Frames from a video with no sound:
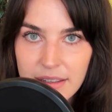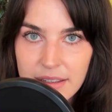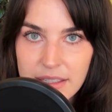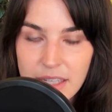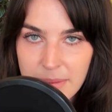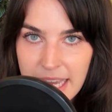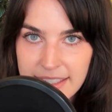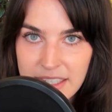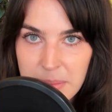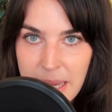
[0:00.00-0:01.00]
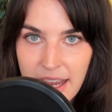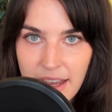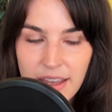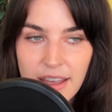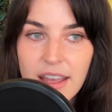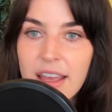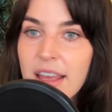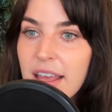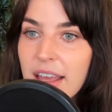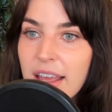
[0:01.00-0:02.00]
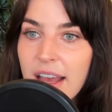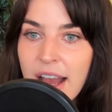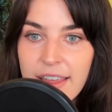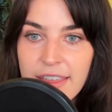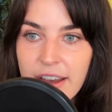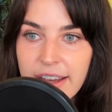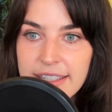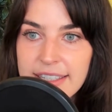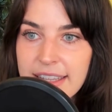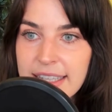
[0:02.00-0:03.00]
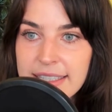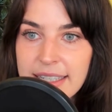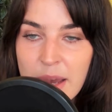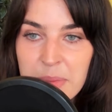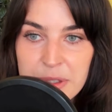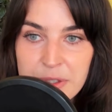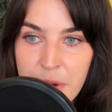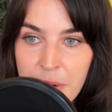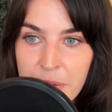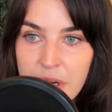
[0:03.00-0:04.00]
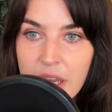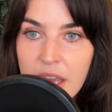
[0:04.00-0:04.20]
Sobcast is back. I thought this episode,